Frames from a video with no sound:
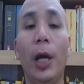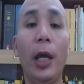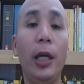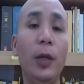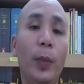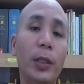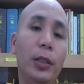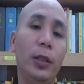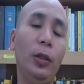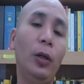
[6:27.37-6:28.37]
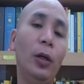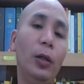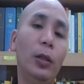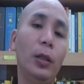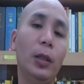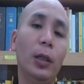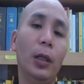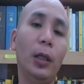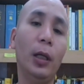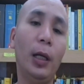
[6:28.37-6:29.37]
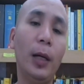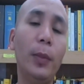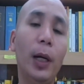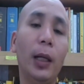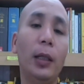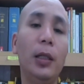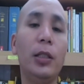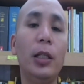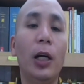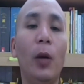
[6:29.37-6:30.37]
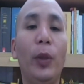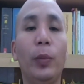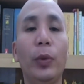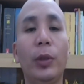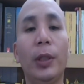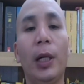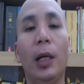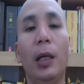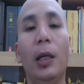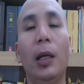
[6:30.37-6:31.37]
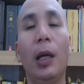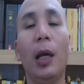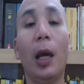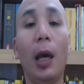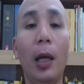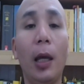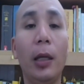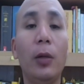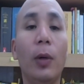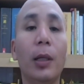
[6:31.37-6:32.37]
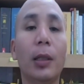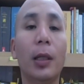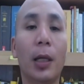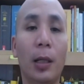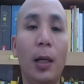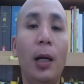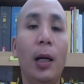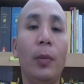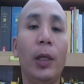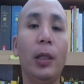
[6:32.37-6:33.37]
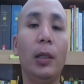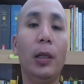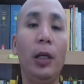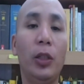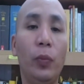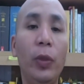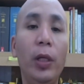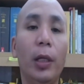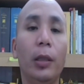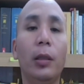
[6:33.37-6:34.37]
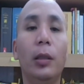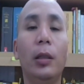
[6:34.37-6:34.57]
Ehipasigo, the Dhamma, the teaching of the Buddha, anyone can come and experience.